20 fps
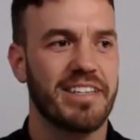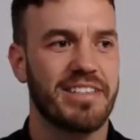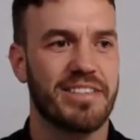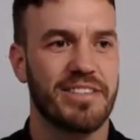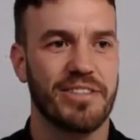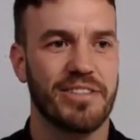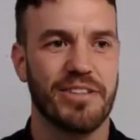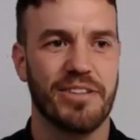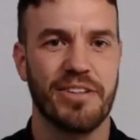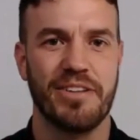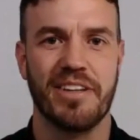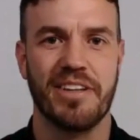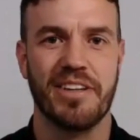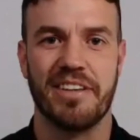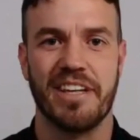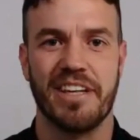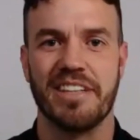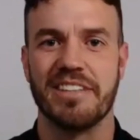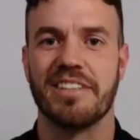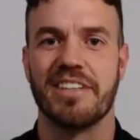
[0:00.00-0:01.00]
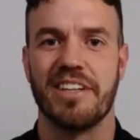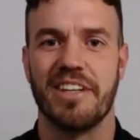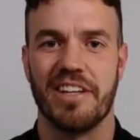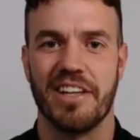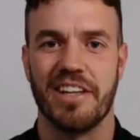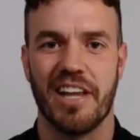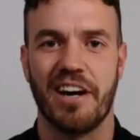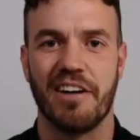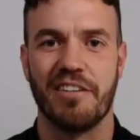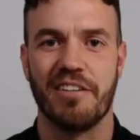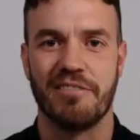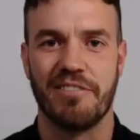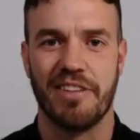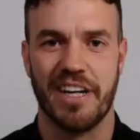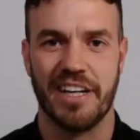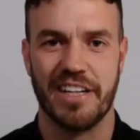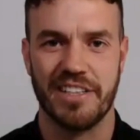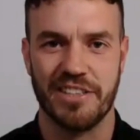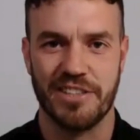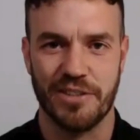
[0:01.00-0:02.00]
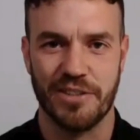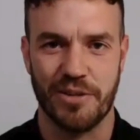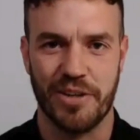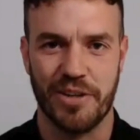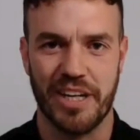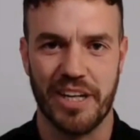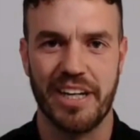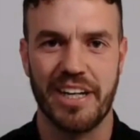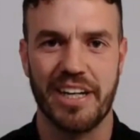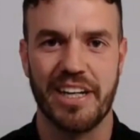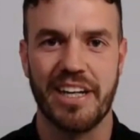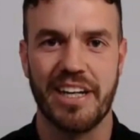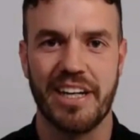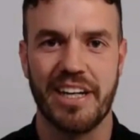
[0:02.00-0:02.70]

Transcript: to the things that you love and enjoy,